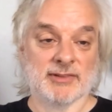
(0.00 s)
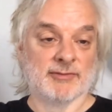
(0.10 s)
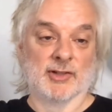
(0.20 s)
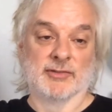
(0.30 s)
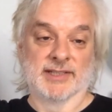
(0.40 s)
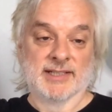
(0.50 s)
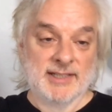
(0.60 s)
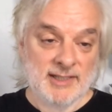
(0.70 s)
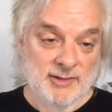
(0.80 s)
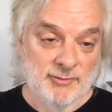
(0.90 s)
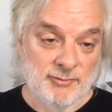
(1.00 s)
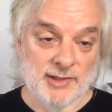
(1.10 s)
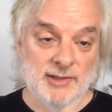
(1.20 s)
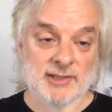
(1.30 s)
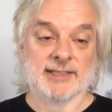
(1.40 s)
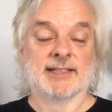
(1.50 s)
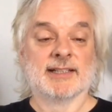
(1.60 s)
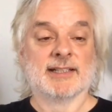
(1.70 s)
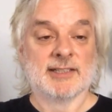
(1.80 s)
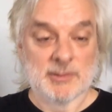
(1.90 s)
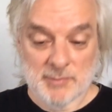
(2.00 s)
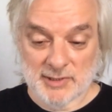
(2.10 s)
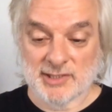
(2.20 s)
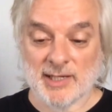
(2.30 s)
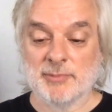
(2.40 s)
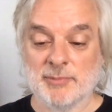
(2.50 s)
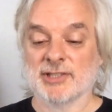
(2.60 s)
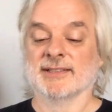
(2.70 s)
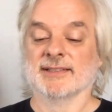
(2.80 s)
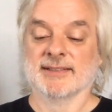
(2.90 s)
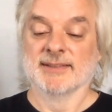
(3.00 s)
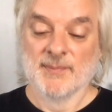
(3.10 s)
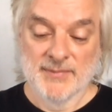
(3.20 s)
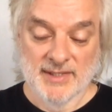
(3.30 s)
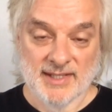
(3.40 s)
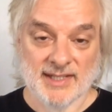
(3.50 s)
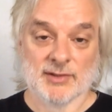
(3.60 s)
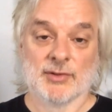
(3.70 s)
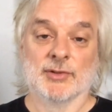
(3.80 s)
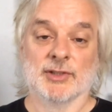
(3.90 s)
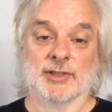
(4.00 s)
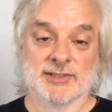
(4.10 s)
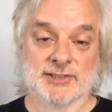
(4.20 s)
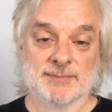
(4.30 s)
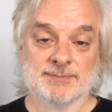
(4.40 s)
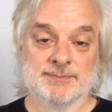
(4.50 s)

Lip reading: involving feelings and perception and thoughts.